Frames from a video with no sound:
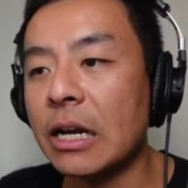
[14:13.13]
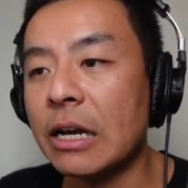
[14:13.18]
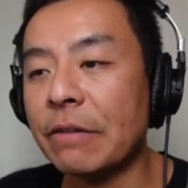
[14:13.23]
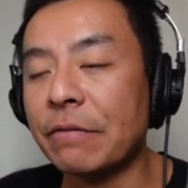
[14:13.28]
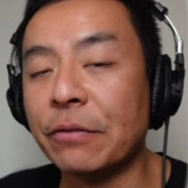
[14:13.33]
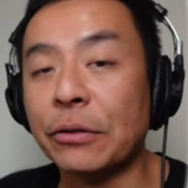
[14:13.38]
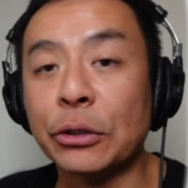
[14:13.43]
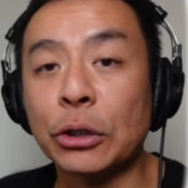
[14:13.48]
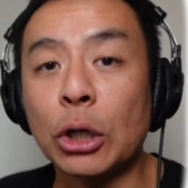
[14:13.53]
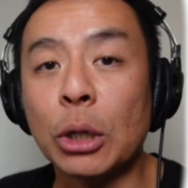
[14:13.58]

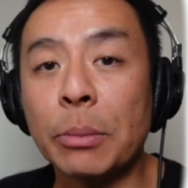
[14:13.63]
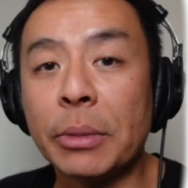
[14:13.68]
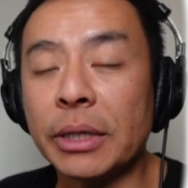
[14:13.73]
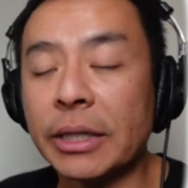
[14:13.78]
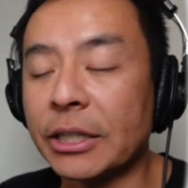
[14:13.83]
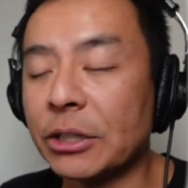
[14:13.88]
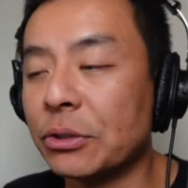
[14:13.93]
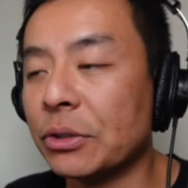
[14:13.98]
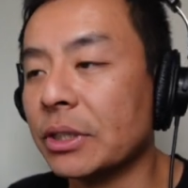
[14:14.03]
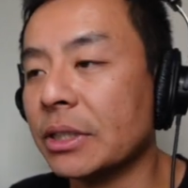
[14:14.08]
for your home
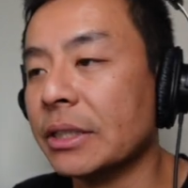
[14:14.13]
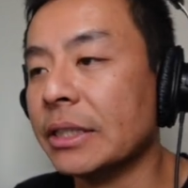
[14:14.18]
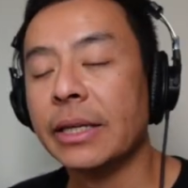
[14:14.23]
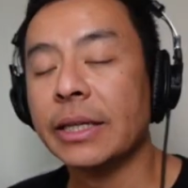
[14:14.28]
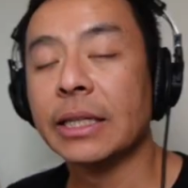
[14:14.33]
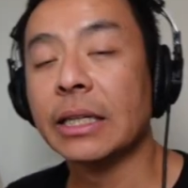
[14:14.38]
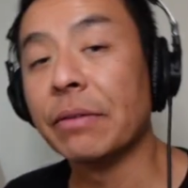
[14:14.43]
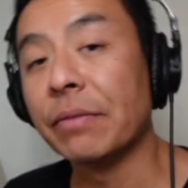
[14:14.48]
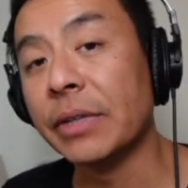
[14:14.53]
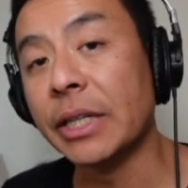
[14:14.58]
electricity,
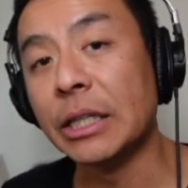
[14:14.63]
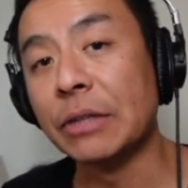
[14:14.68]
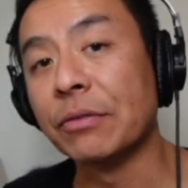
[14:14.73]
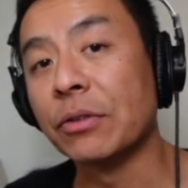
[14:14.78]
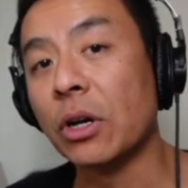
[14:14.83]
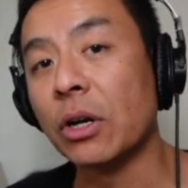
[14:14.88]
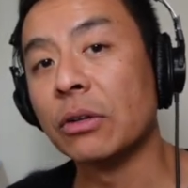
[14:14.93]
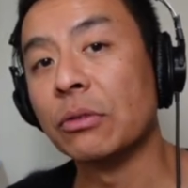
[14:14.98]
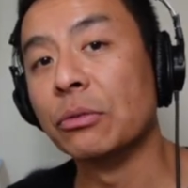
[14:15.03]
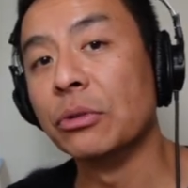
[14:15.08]
given that you've
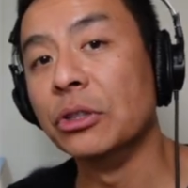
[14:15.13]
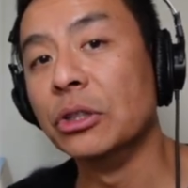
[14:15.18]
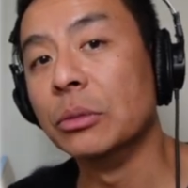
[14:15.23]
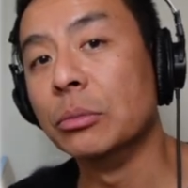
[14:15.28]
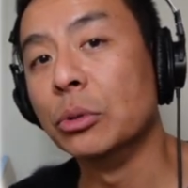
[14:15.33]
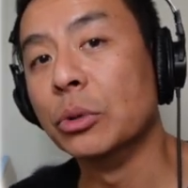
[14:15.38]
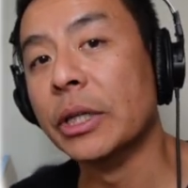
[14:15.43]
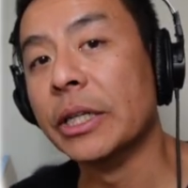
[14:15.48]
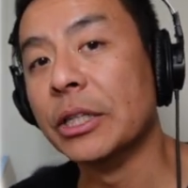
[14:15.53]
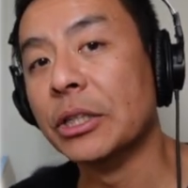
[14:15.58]
got
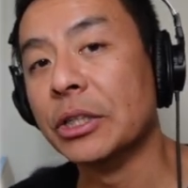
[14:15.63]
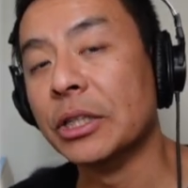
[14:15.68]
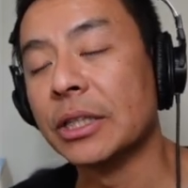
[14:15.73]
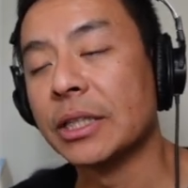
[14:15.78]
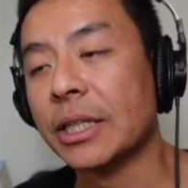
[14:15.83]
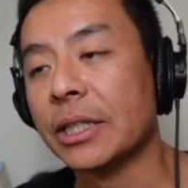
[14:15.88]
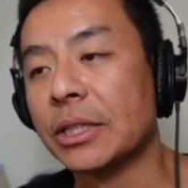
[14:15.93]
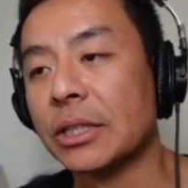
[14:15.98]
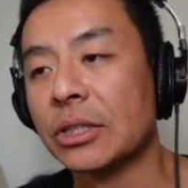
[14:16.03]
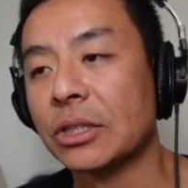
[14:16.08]
renewable energy
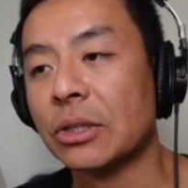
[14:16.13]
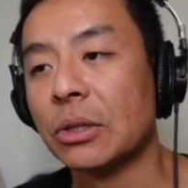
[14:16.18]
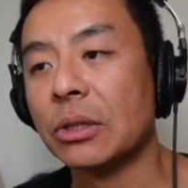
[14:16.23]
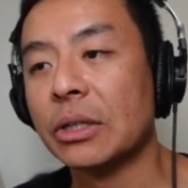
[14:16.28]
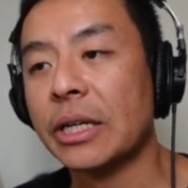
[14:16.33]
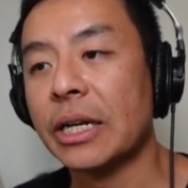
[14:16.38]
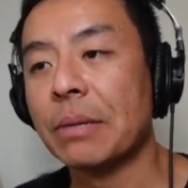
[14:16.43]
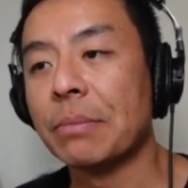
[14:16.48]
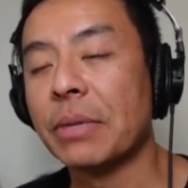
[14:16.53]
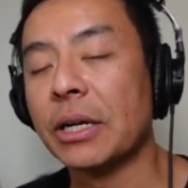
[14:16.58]
such as
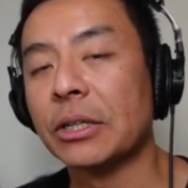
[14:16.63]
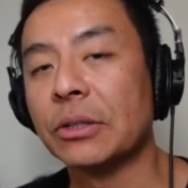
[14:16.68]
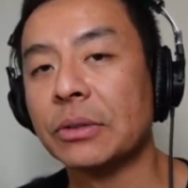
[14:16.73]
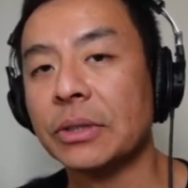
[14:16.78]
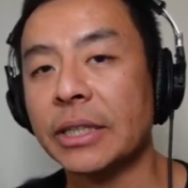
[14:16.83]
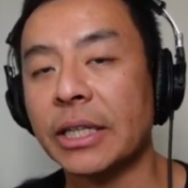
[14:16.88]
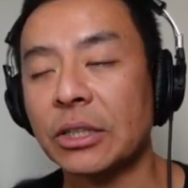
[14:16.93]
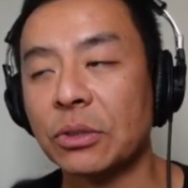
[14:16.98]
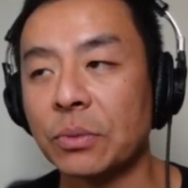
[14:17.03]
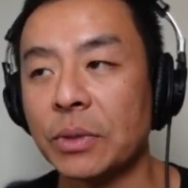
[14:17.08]
solar and
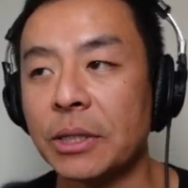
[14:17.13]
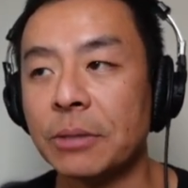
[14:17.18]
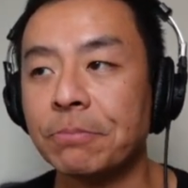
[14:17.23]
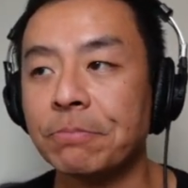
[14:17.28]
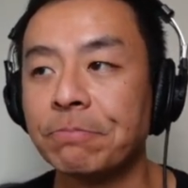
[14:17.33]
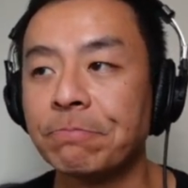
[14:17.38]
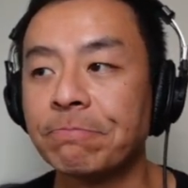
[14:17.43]
battery as well.